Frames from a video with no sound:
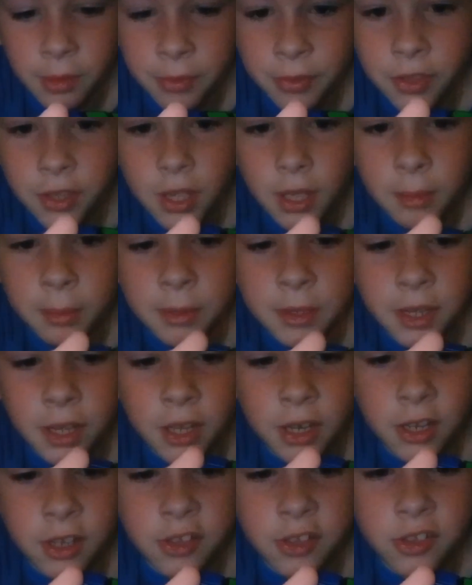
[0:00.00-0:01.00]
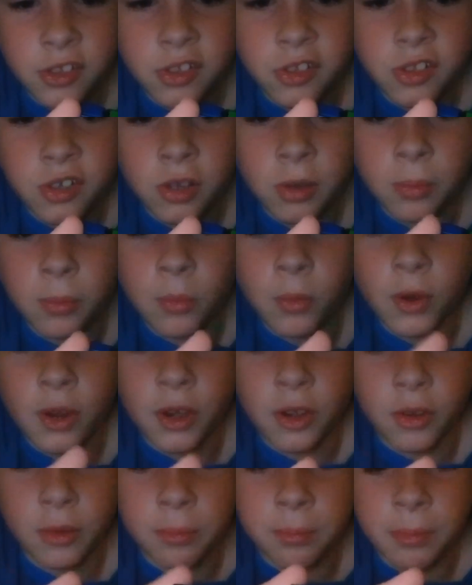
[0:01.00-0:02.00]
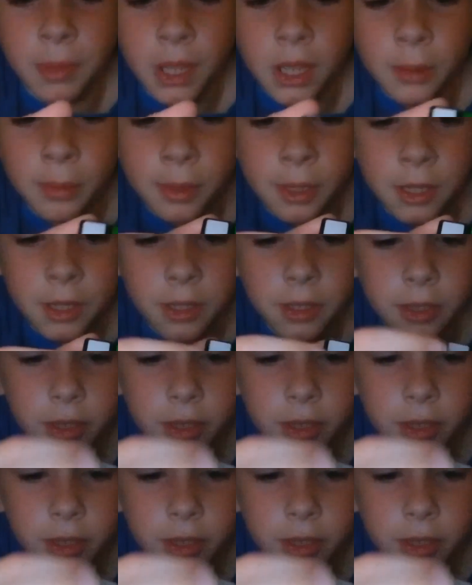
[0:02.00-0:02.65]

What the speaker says: I think I'm getting somewhere. Maybe.